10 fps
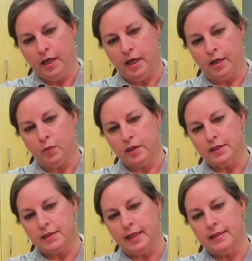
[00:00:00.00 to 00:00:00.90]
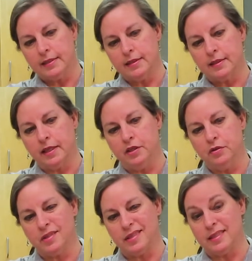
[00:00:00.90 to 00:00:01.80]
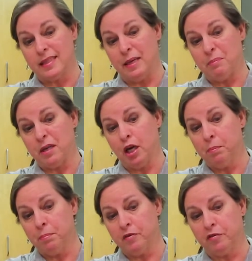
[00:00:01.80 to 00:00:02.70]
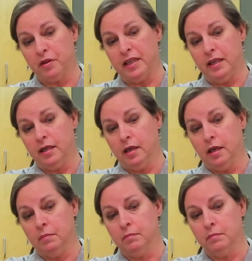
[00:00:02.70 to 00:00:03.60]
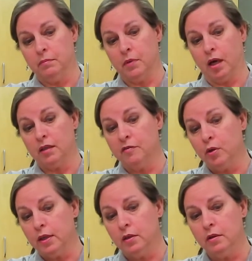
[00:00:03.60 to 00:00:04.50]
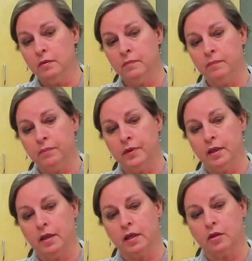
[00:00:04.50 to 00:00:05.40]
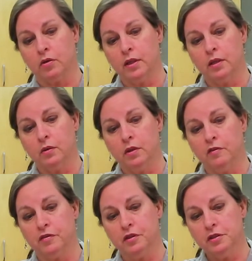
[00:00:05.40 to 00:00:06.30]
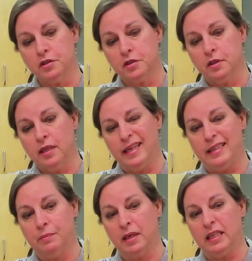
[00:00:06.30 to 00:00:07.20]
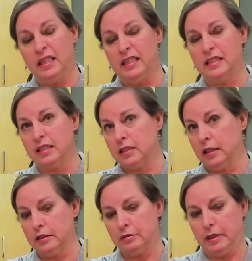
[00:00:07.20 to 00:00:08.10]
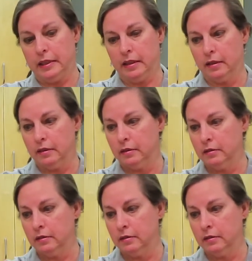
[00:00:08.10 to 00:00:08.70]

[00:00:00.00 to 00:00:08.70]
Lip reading: And what's nice is I used the same cup for the olive oil, coconut oil first, and then my honey just slides right out of